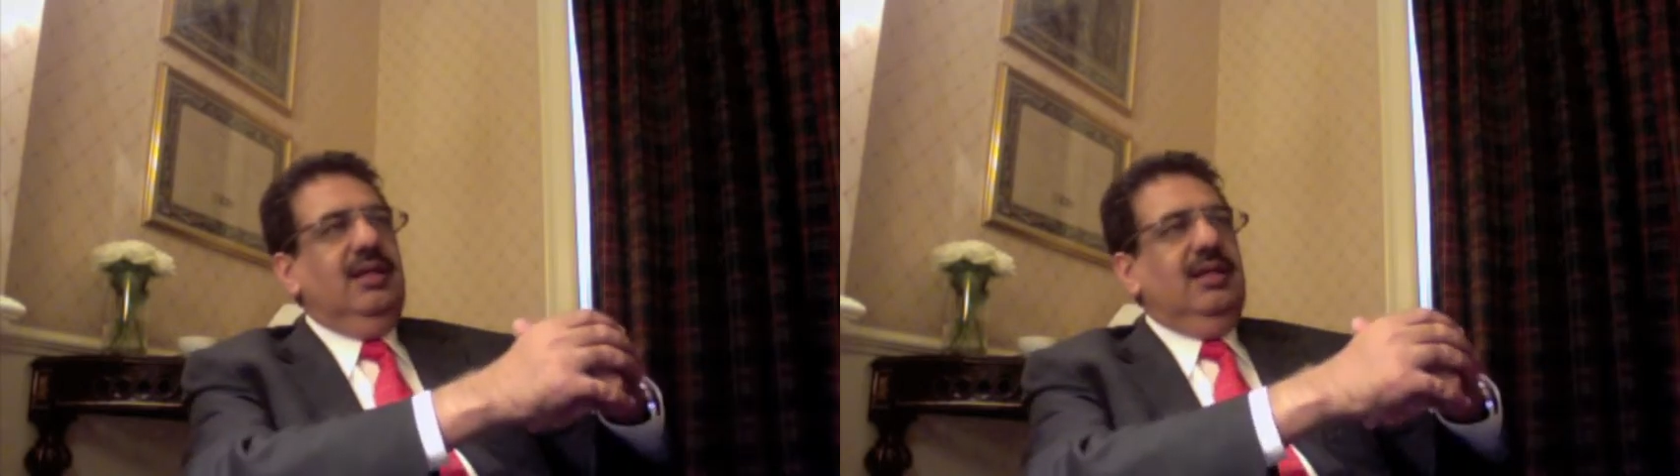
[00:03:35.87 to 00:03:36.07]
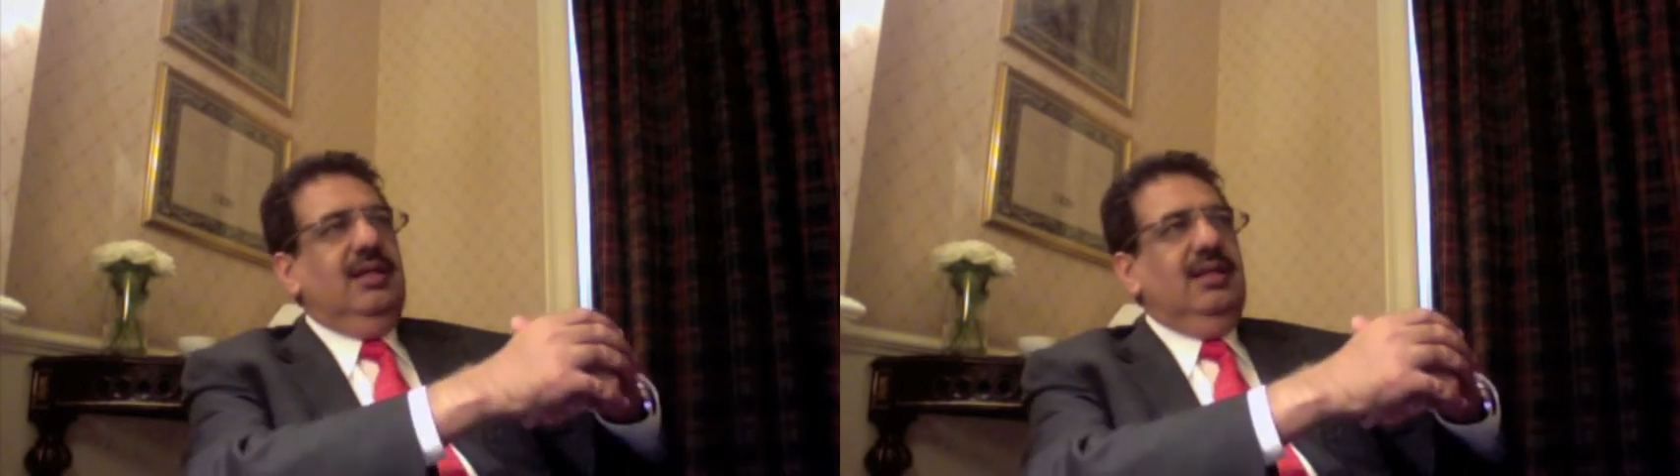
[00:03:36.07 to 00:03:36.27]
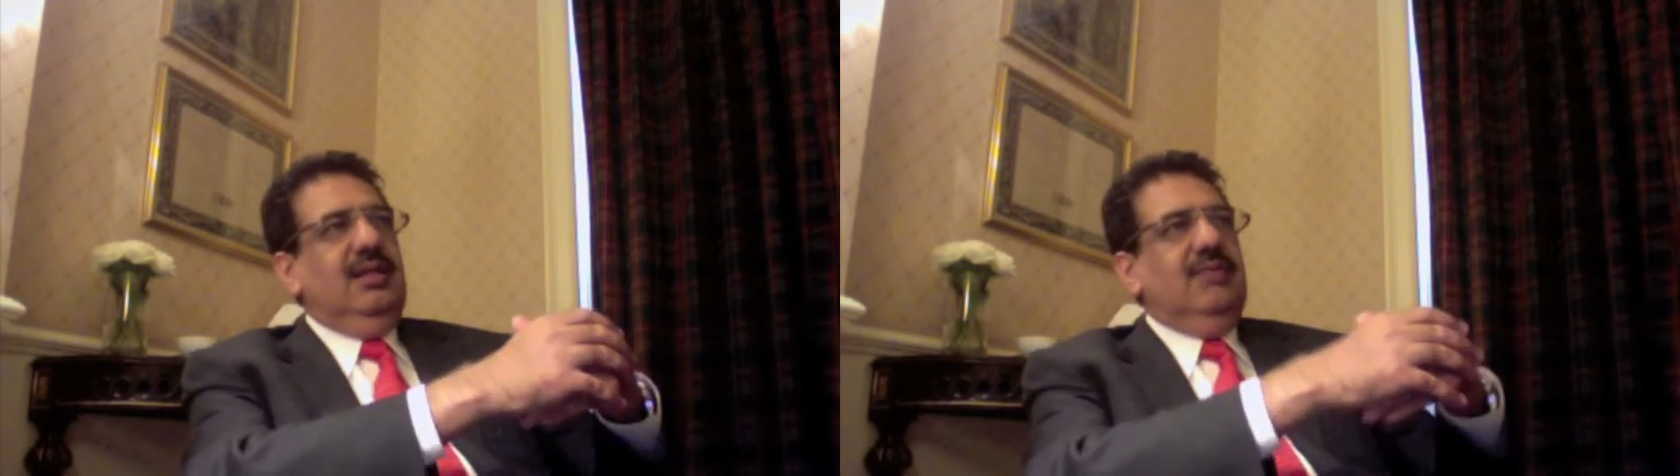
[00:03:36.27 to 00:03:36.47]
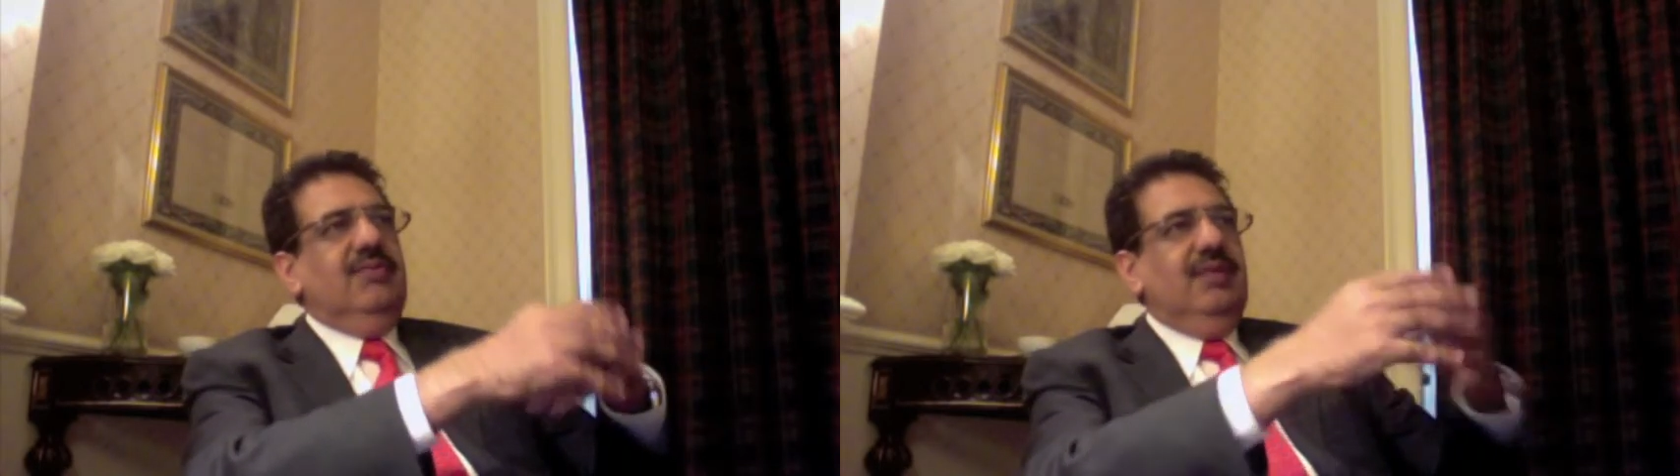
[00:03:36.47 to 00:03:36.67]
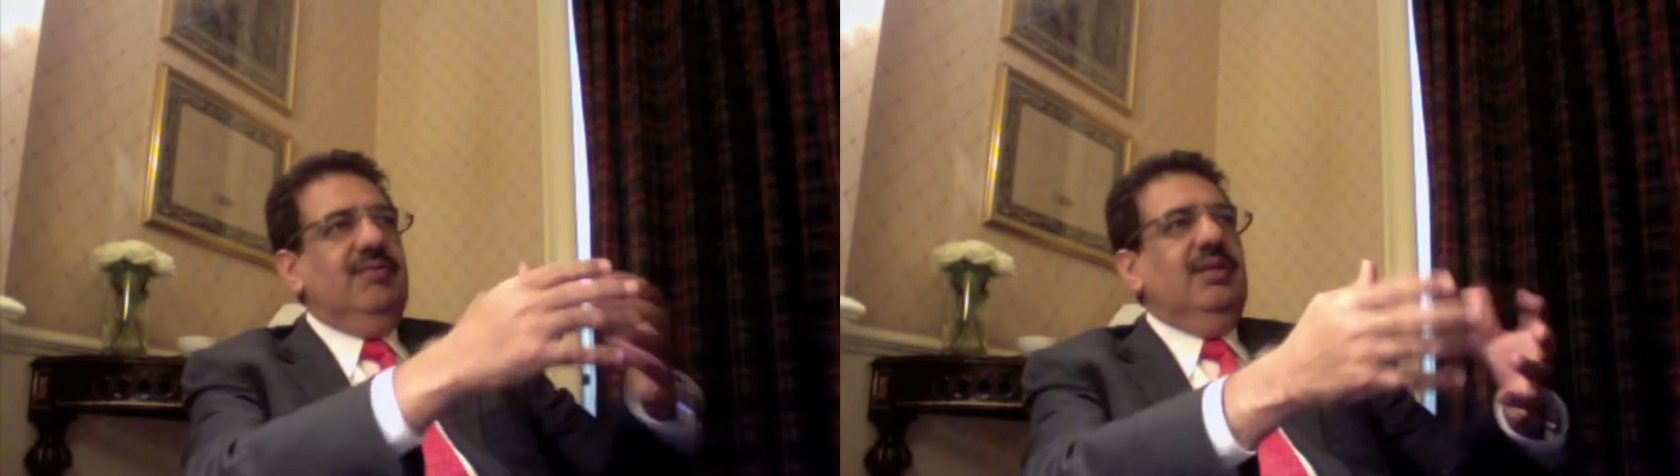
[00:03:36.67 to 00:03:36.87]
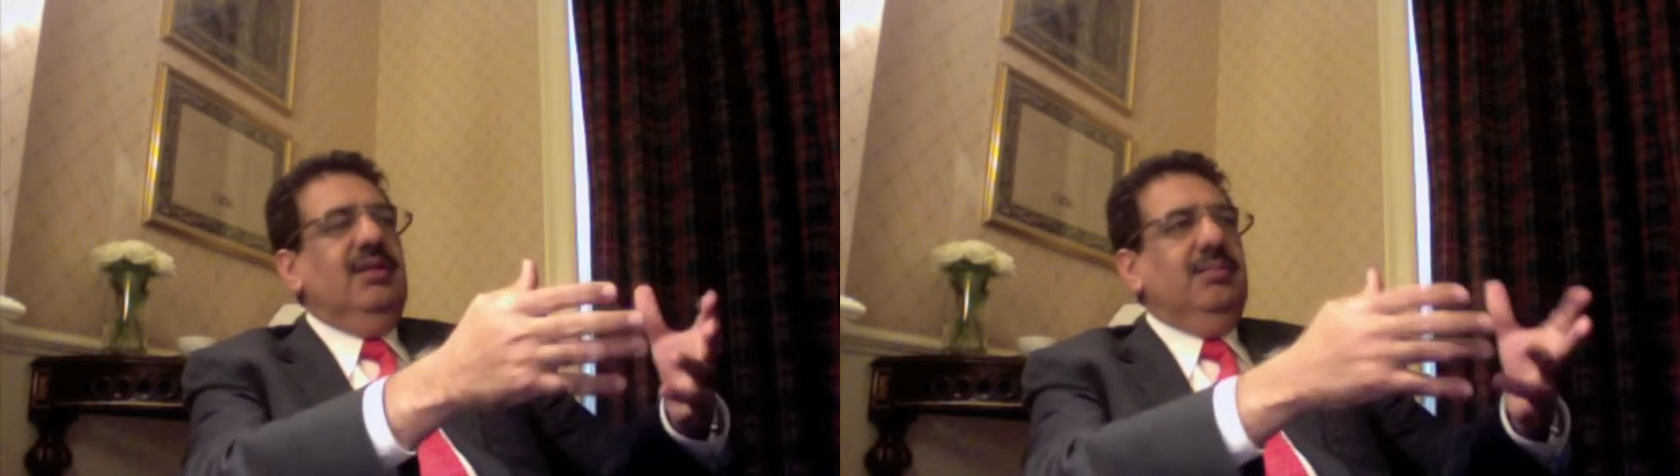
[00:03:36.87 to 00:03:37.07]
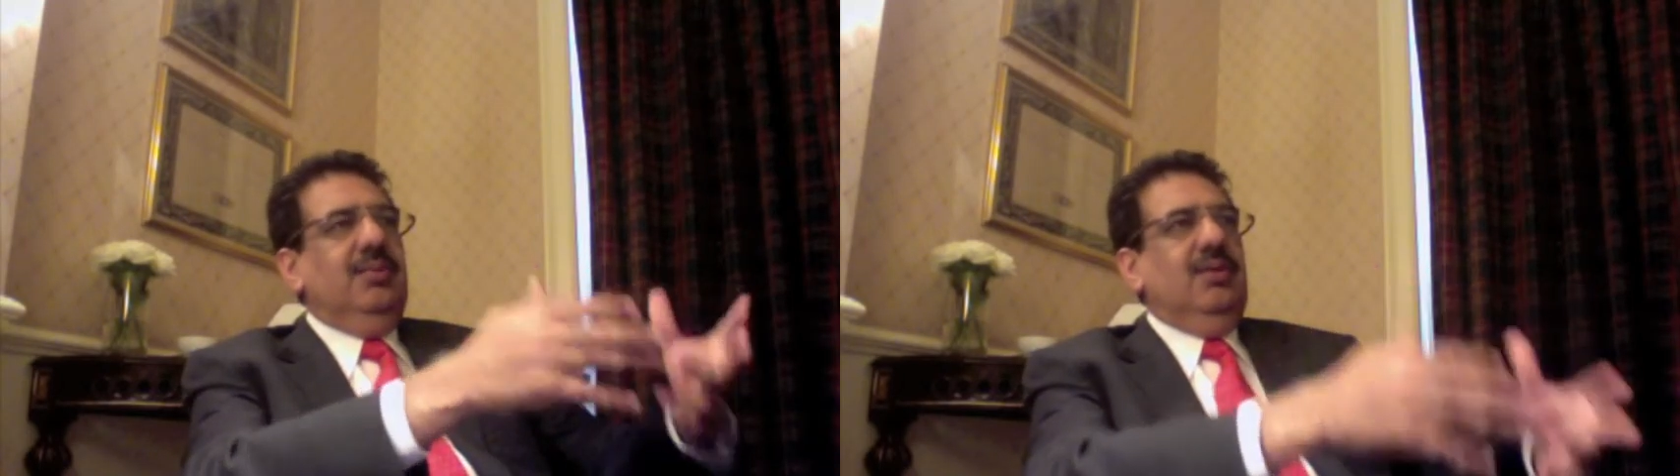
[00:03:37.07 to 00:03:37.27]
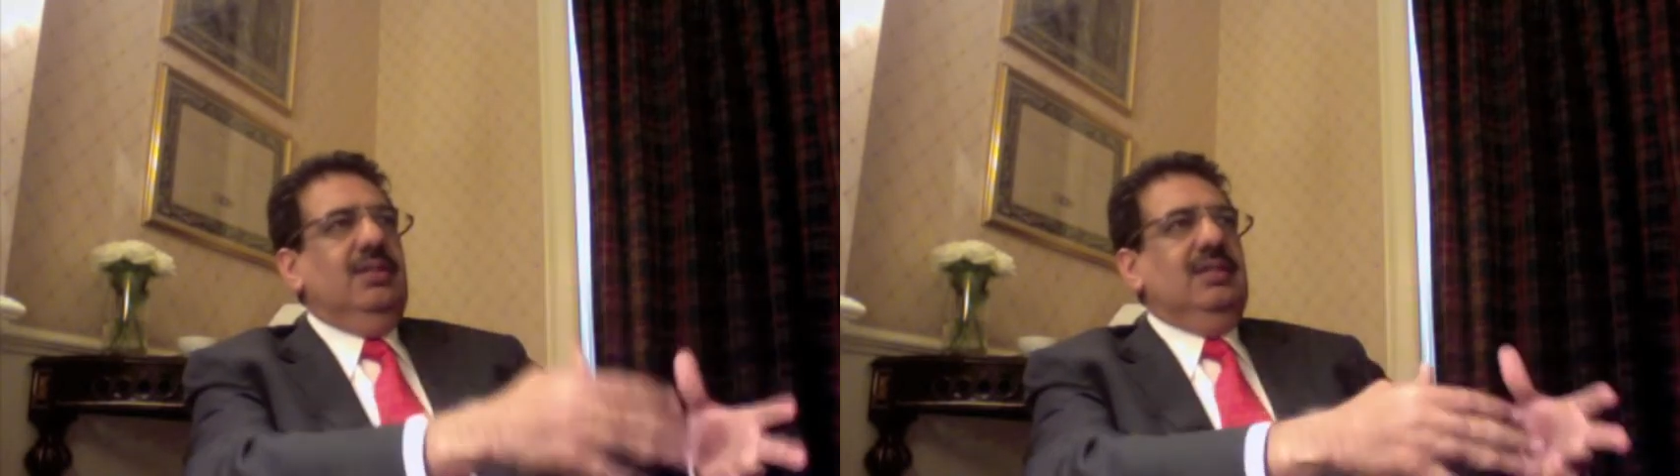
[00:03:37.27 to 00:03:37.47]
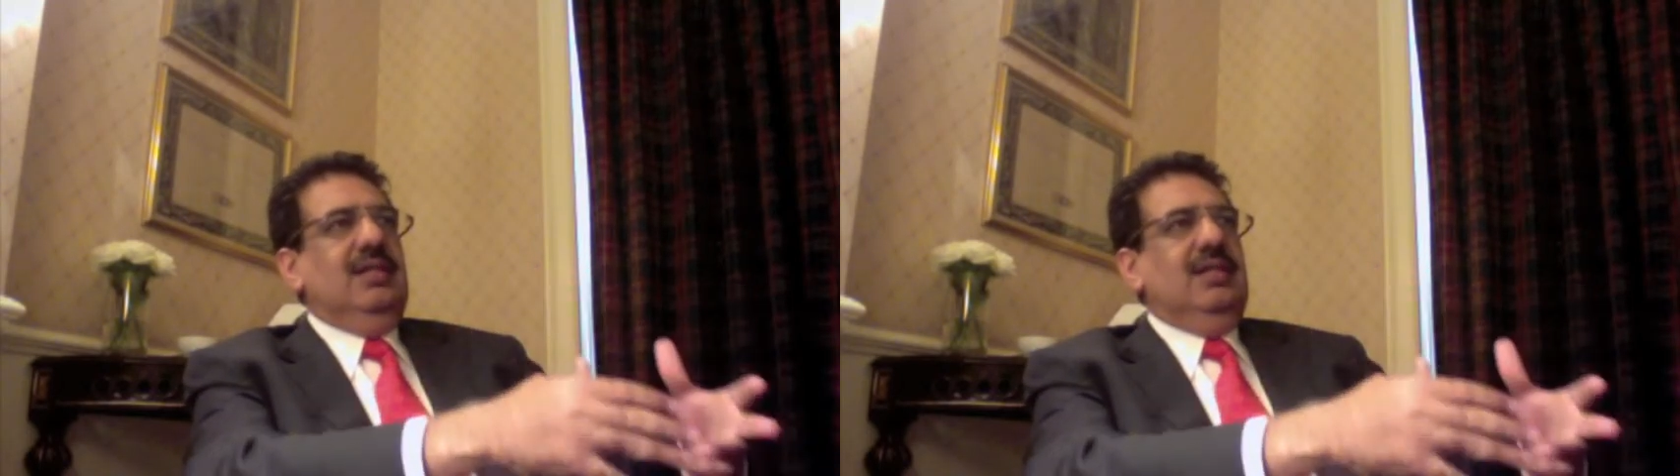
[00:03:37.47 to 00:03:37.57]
that he has waved in employees